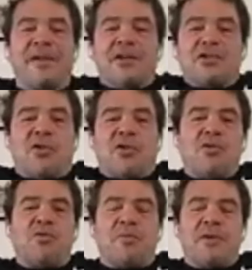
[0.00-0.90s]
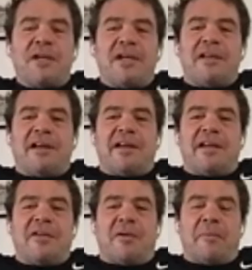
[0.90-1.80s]
so those would be, you
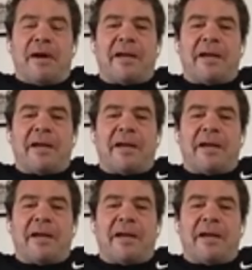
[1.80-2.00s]
know, my